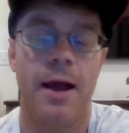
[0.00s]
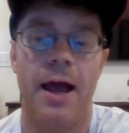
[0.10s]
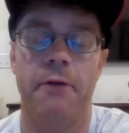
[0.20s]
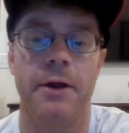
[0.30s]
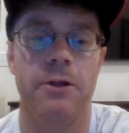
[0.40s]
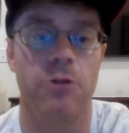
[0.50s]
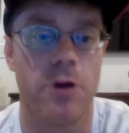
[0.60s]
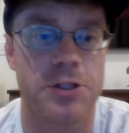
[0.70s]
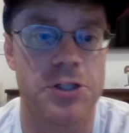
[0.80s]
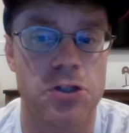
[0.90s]
Henri
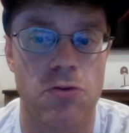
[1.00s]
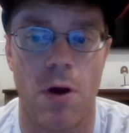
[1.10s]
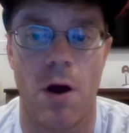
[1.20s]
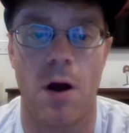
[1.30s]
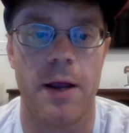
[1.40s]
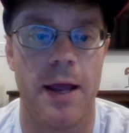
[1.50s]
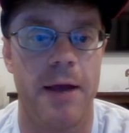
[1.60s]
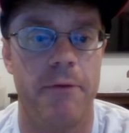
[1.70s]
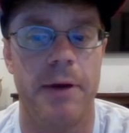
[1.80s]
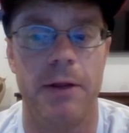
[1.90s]
looked strong.
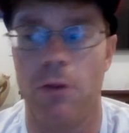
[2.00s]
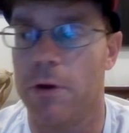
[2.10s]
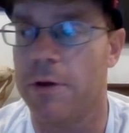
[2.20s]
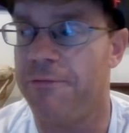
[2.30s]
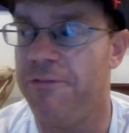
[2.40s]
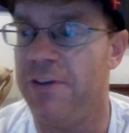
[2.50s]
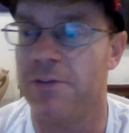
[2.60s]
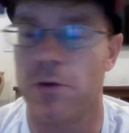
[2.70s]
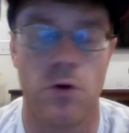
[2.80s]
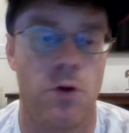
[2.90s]
Henri looked
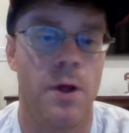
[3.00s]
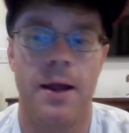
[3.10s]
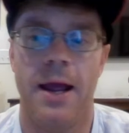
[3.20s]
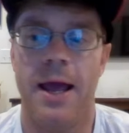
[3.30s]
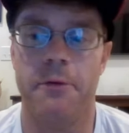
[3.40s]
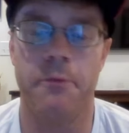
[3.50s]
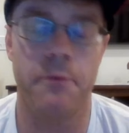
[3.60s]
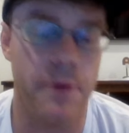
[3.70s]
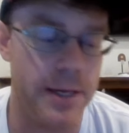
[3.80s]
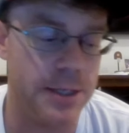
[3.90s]
physical.
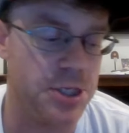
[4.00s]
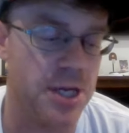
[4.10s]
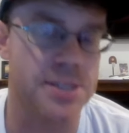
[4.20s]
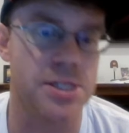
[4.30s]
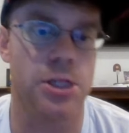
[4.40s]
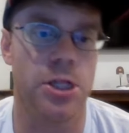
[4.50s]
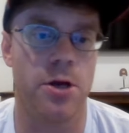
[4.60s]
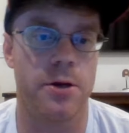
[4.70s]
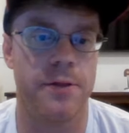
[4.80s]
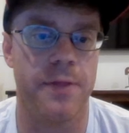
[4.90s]
Henri just
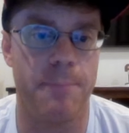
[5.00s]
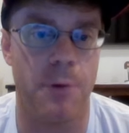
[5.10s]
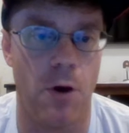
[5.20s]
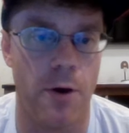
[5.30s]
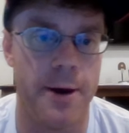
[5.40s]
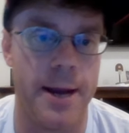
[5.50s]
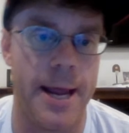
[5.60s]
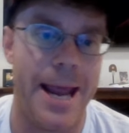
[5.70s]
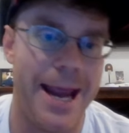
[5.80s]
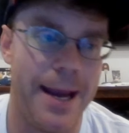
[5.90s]
looked the part.
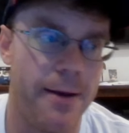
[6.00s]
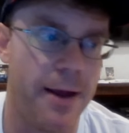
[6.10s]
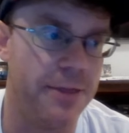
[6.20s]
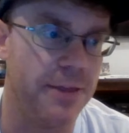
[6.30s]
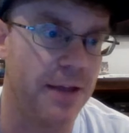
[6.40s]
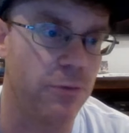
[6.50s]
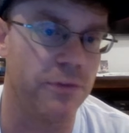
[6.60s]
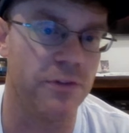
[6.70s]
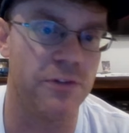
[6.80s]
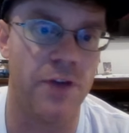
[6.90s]
And I think that's
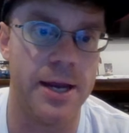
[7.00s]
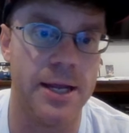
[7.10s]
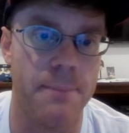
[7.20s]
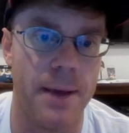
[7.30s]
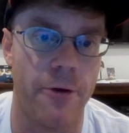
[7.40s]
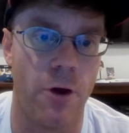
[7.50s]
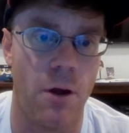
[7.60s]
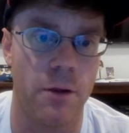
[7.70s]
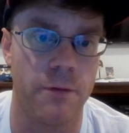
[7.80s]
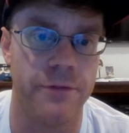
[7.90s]
what's exciting about
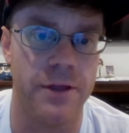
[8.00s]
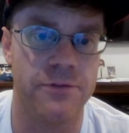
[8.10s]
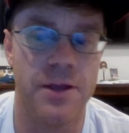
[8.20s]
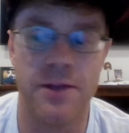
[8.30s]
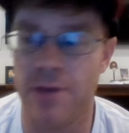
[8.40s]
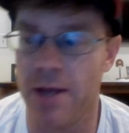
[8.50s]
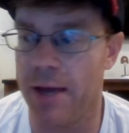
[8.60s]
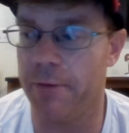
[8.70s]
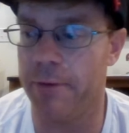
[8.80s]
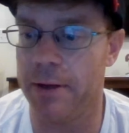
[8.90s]
all of this is that
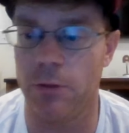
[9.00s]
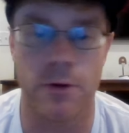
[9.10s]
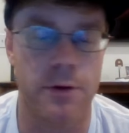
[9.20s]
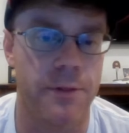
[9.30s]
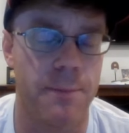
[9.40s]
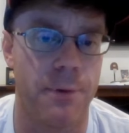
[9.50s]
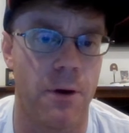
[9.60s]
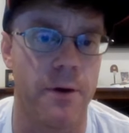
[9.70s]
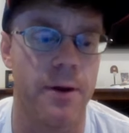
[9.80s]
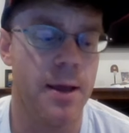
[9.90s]
Henri looked the
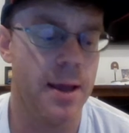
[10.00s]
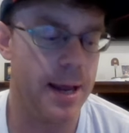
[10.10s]
part.